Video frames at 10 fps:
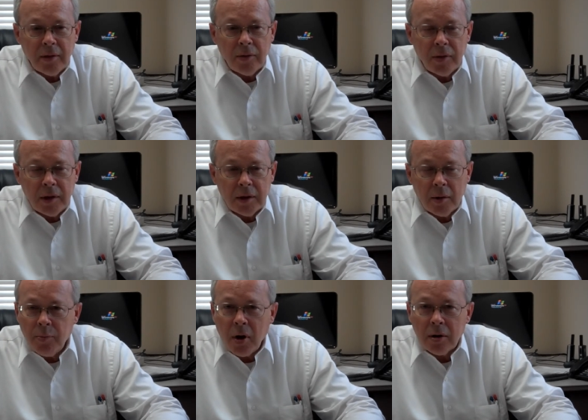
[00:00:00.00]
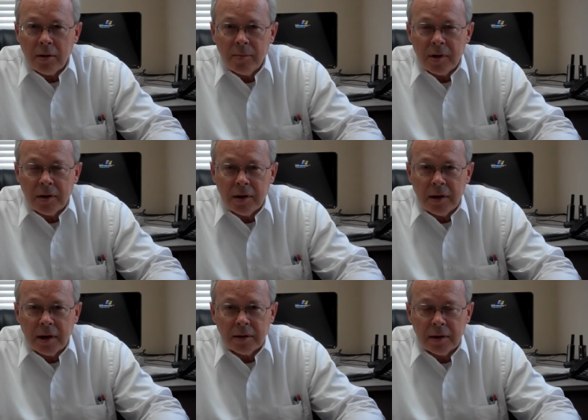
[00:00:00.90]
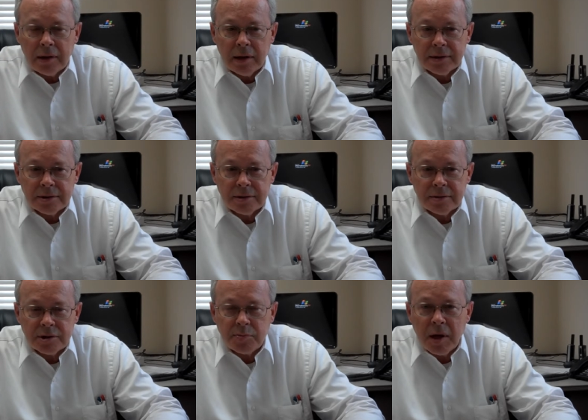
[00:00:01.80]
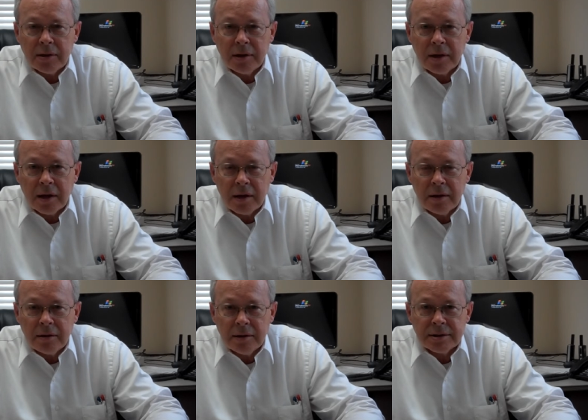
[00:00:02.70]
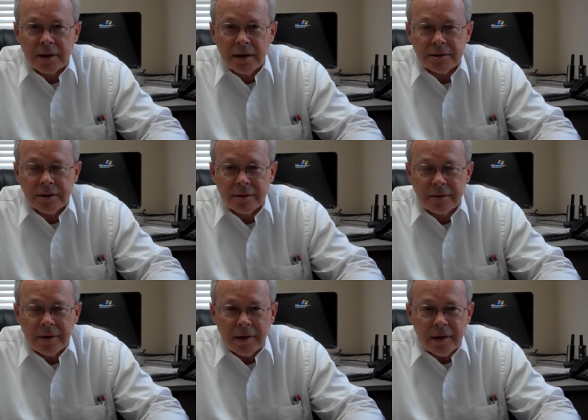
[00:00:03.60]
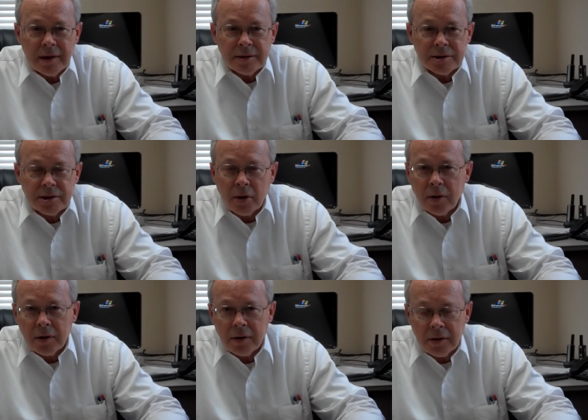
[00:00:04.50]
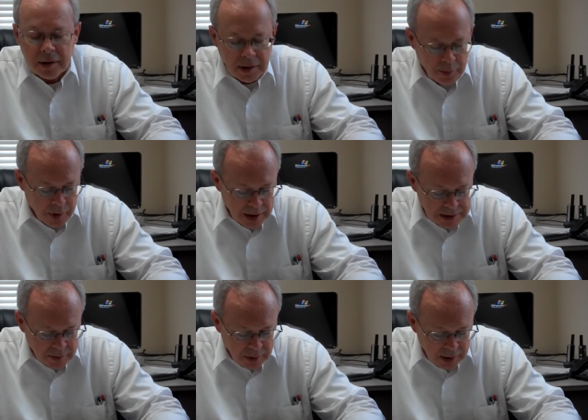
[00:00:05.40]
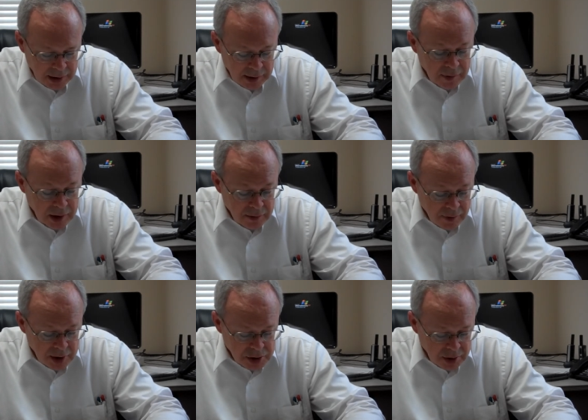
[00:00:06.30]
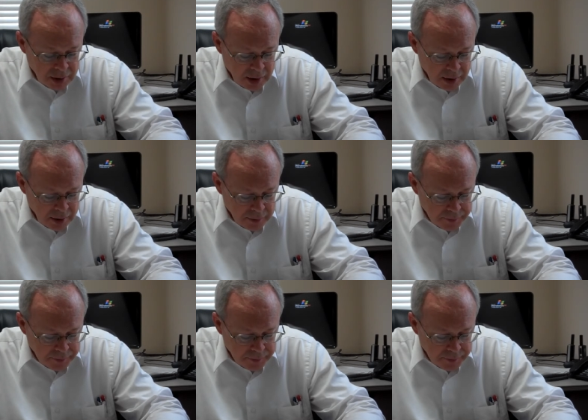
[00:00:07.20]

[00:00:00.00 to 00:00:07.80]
the uh, Parliament in England has spent the day discussing Syria and the possibility of an invasion there.